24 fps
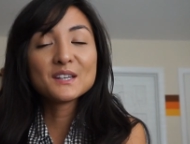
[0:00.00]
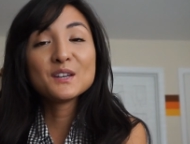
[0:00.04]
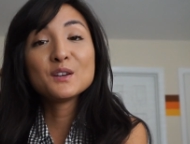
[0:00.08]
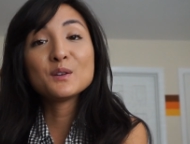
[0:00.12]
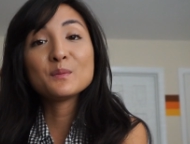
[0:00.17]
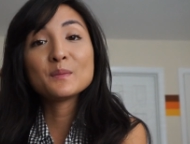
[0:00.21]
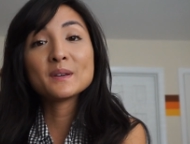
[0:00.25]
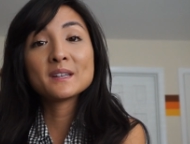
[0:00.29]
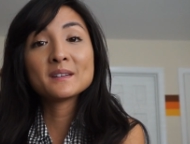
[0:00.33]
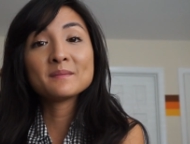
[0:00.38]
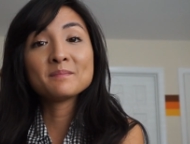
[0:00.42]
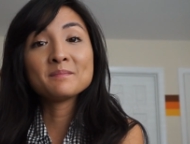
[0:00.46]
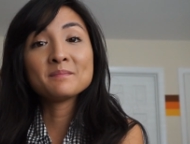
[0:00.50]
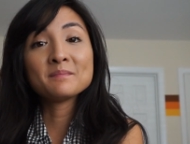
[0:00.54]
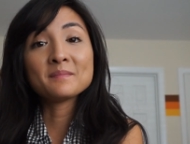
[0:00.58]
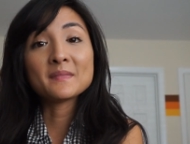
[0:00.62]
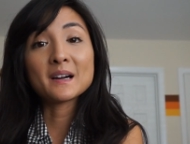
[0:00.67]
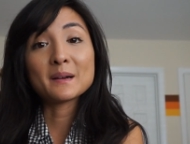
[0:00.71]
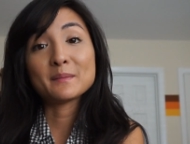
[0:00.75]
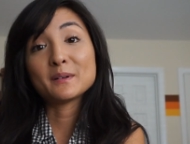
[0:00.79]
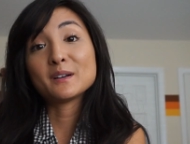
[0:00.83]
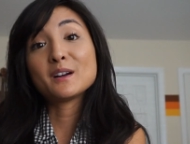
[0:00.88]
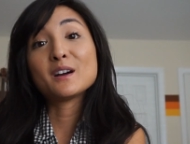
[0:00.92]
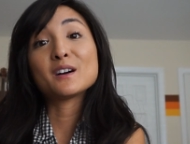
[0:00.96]
human,
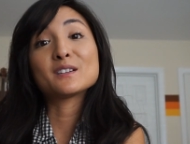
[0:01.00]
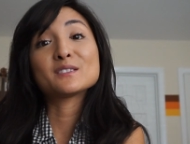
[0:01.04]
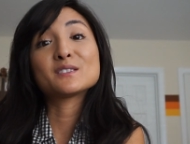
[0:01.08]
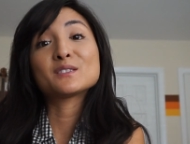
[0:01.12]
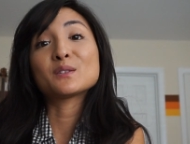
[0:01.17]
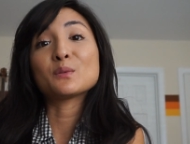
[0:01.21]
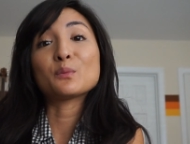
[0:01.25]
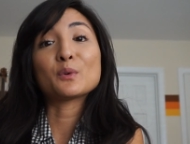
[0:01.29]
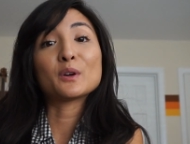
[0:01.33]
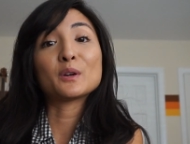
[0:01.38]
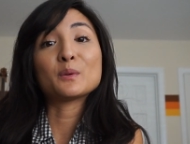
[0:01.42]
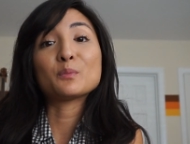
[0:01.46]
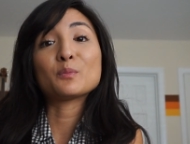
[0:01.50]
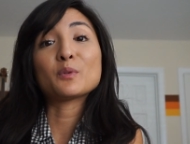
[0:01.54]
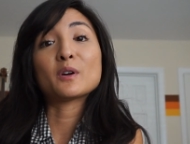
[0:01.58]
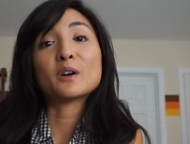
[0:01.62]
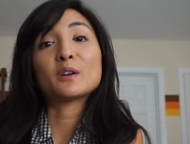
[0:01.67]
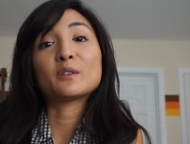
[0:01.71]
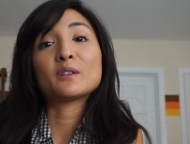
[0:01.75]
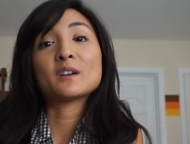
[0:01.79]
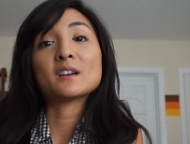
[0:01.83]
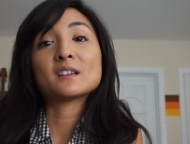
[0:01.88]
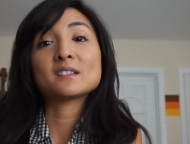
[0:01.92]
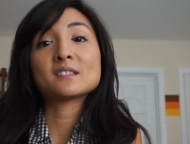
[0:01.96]
I'm a constant work in
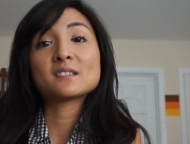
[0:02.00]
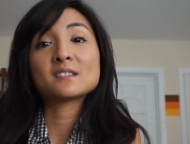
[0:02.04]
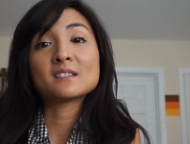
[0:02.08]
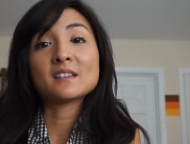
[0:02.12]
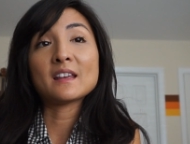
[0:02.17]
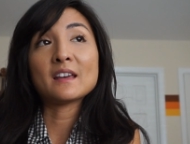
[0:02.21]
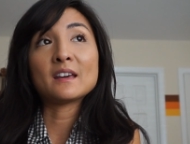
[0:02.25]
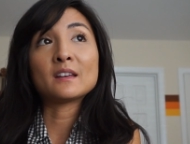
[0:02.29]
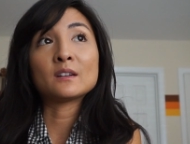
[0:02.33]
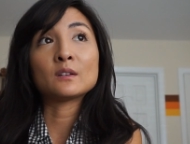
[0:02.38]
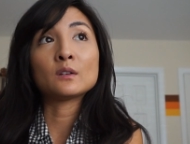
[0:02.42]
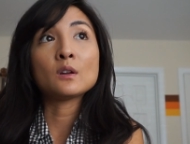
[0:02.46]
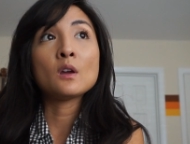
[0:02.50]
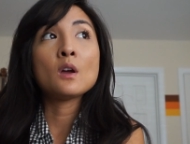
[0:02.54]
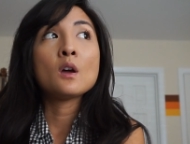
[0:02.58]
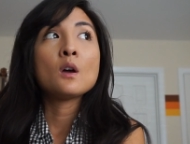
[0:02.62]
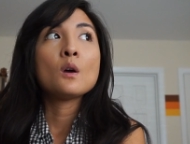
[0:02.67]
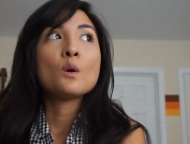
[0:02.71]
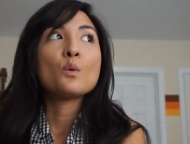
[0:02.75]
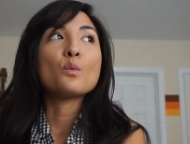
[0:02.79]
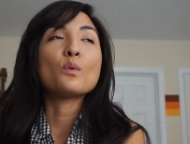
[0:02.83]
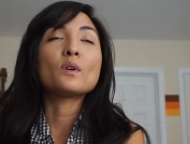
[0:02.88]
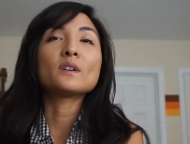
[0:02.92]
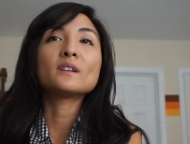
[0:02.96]
progress, and
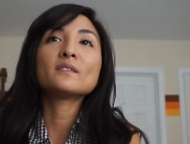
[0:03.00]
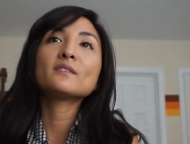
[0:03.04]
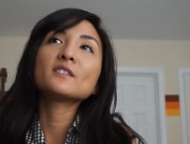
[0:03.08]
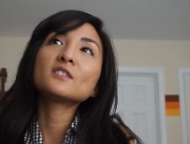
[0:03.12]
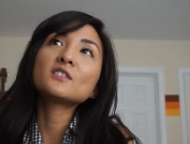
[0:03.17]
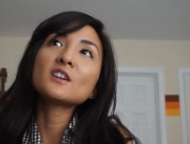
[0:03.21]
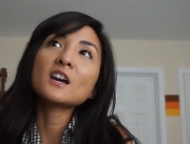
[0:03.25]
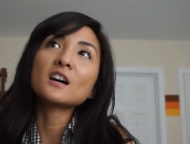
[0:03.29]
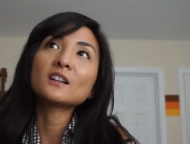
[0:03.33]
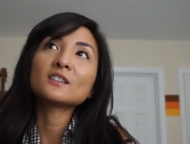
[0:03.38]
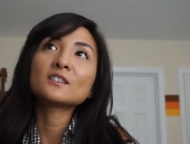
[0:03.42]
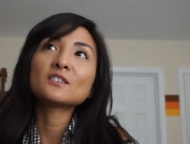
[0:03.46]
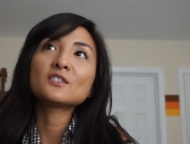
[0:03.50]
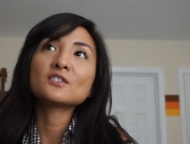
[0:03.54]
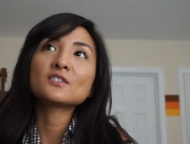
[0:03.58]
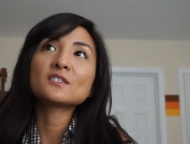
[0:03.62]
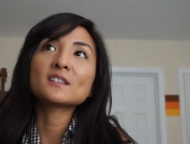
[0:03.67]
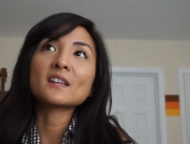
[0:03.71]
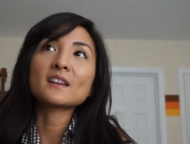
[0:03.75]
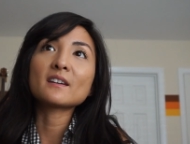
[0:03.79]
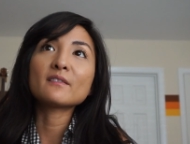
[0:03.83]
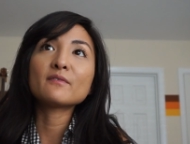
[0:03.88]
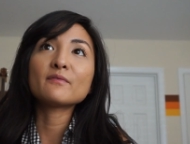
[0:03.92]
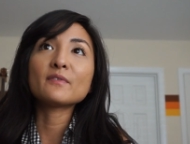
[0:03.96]
one of the challenges
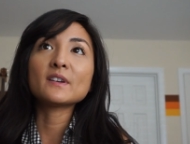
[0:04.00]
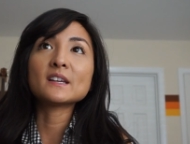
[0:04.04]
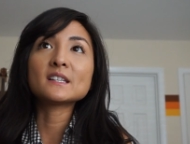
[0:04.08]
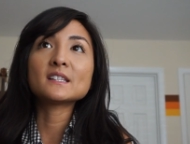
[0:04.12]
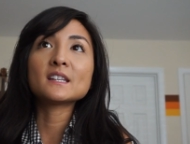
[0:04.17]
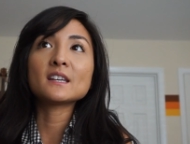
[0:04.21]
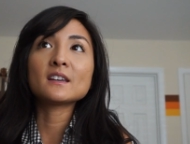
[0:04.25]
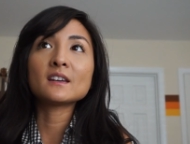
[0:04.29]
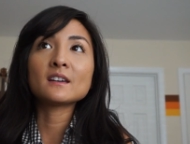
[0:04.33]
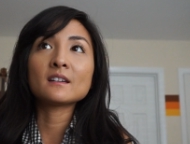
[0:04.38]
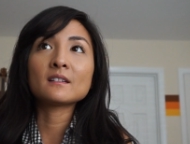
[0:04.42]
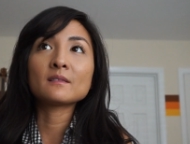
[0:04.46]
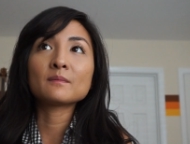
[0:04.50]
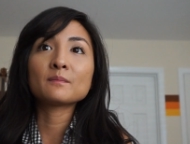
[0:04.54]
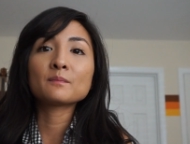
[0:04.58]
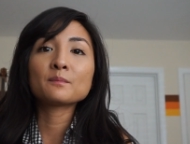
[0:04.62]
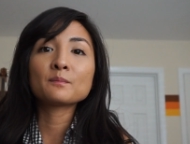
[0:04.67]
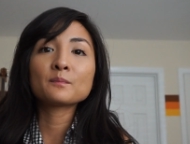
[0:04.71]
that I'm facing